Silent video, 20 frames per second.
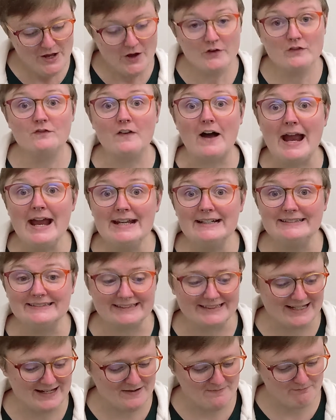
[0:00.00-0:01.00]

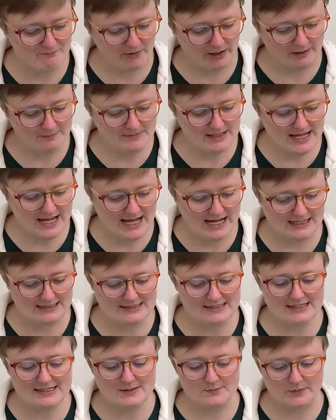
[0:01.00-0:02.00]
Finally, Mama
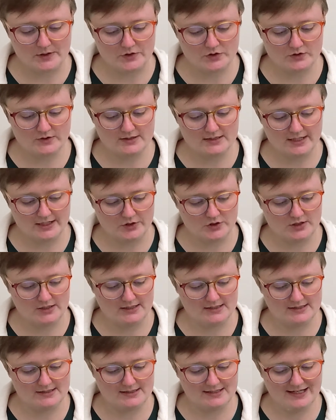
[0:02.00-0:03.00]
adds special
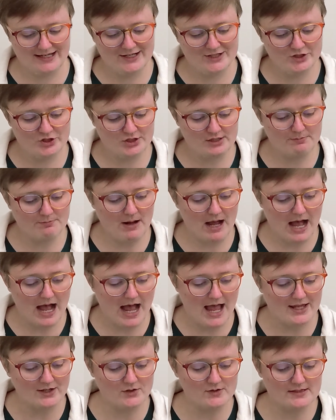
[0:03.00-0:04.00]
touches. She
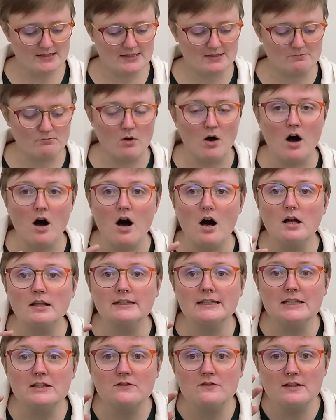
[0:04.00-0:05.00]
piles small
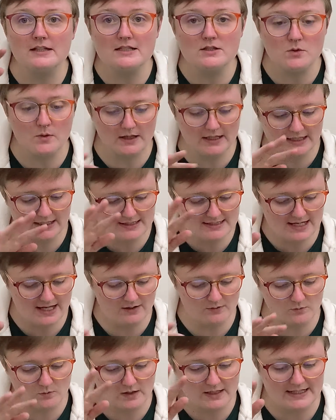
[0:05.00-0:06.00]
leafy twigs
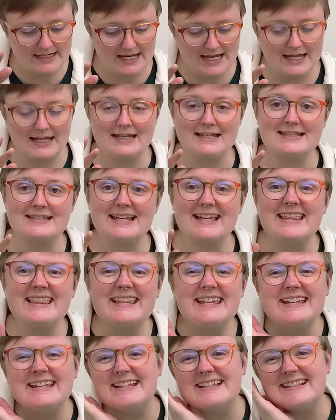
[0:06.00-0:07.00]
at one end, and
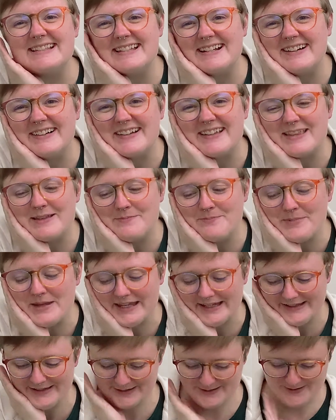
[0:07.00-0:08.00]
these are the
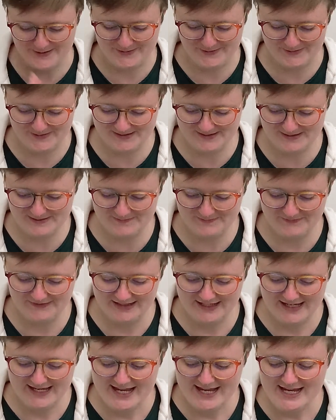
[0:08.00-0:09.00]
pillows.
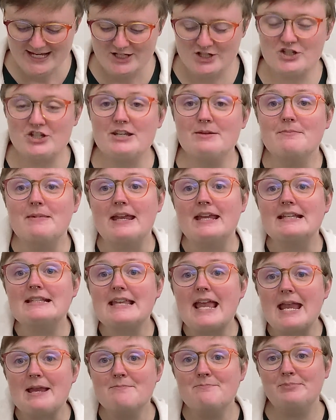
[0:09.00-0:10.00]
She makes
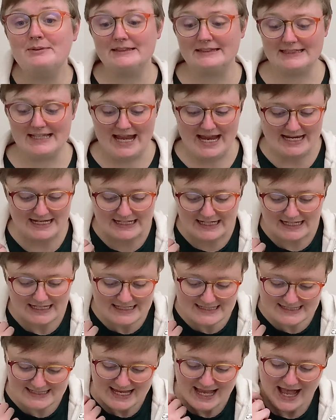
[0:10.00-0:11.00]
a
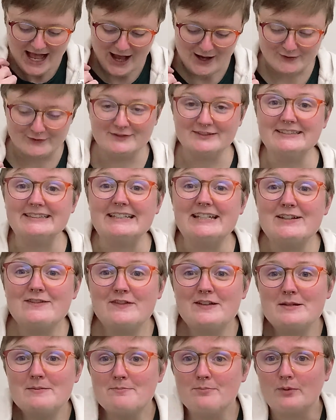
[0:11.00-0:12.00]
blanket of
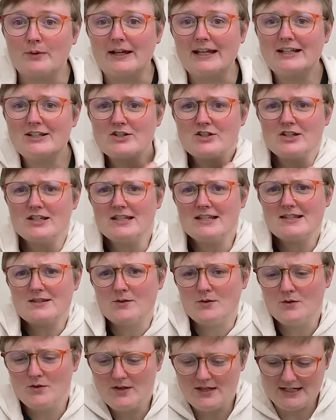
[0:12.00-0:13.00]
leafy branches.
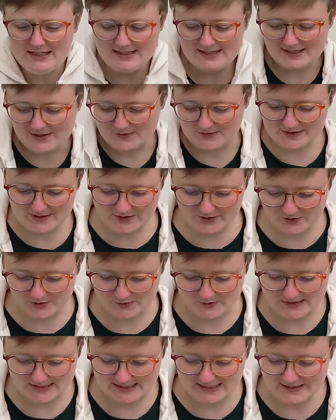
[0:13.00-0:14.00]
Oh, that sounds
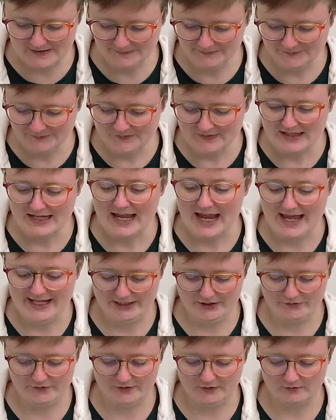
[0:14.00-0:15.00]
cozy. And
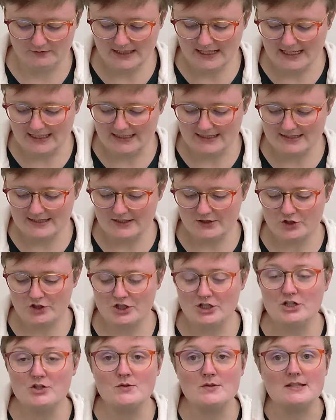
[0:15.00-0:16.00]
if it rains,
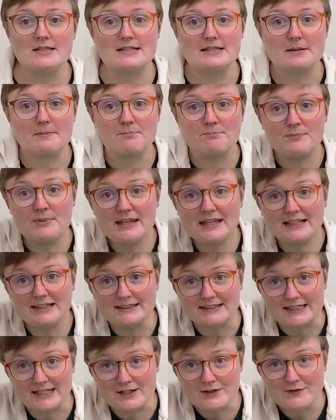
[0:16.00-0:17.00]
she uses a big
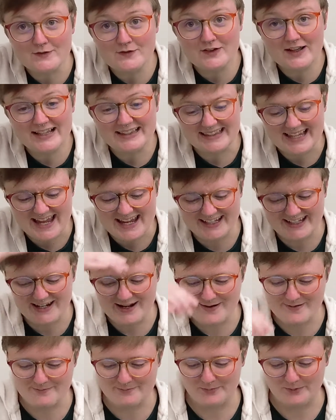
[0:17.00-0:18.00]
leaf like an
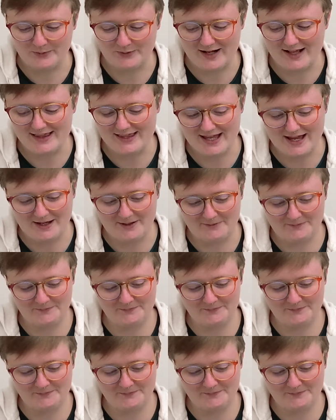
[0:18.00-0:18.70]
umbrella.